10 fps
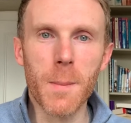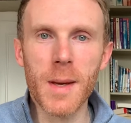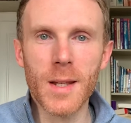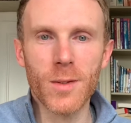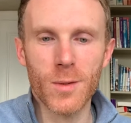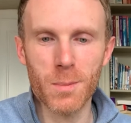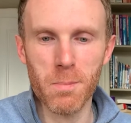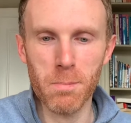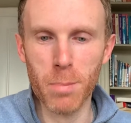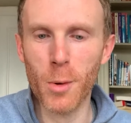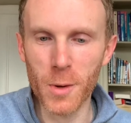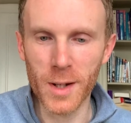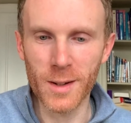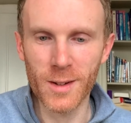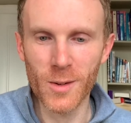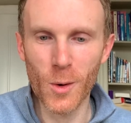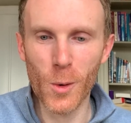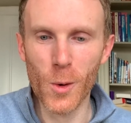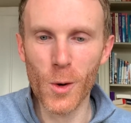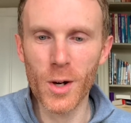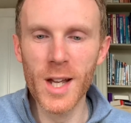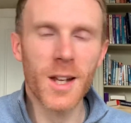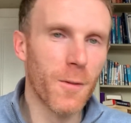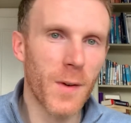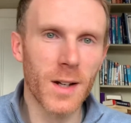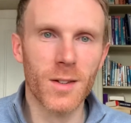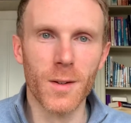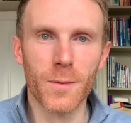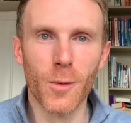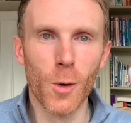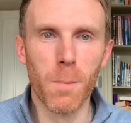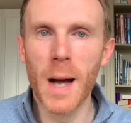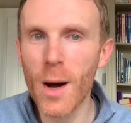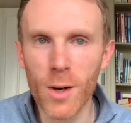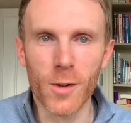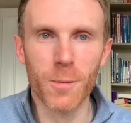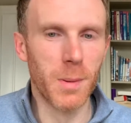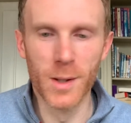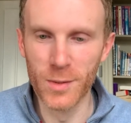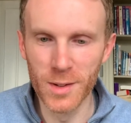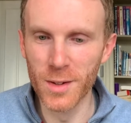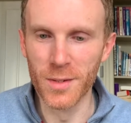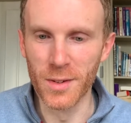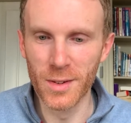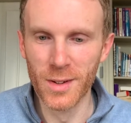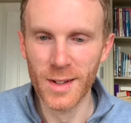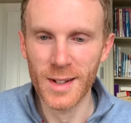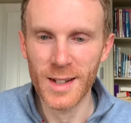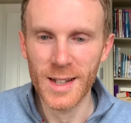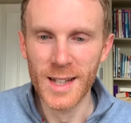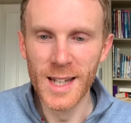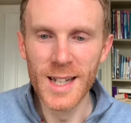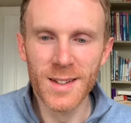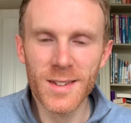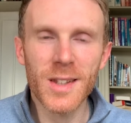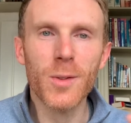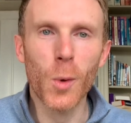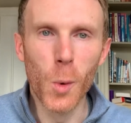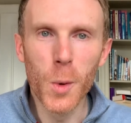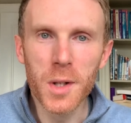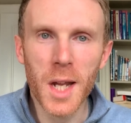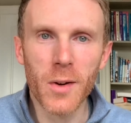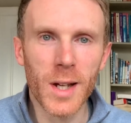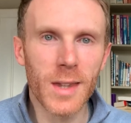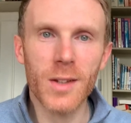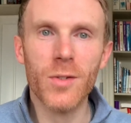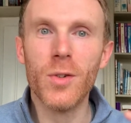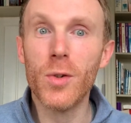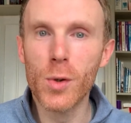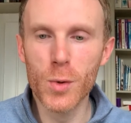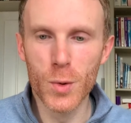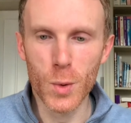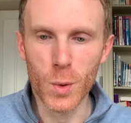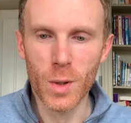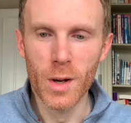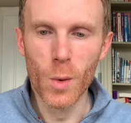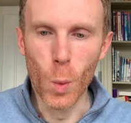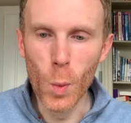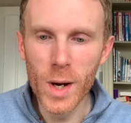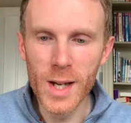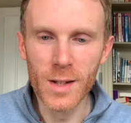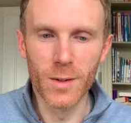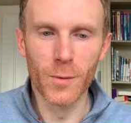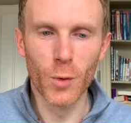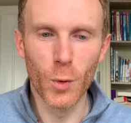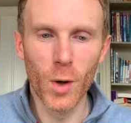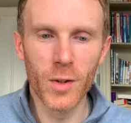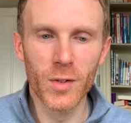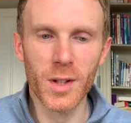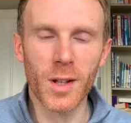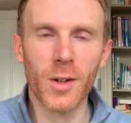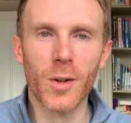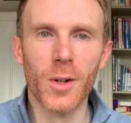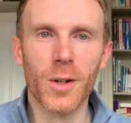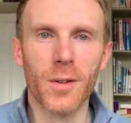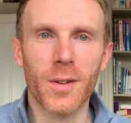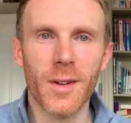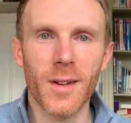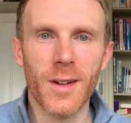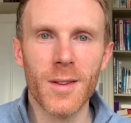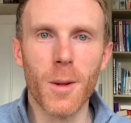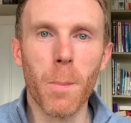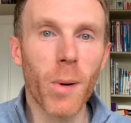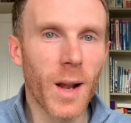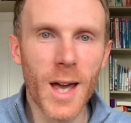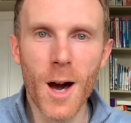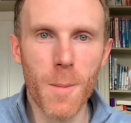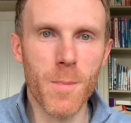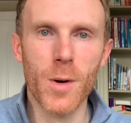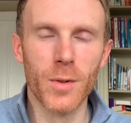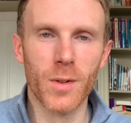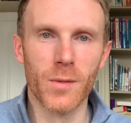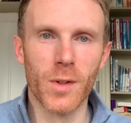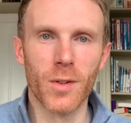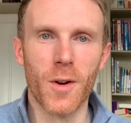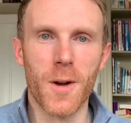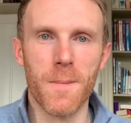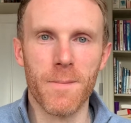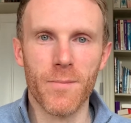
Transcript: means boring or ineffective or powerless, because it doesn't. It is in these ordinary, these usual ways of trusting in God that play out most of the time.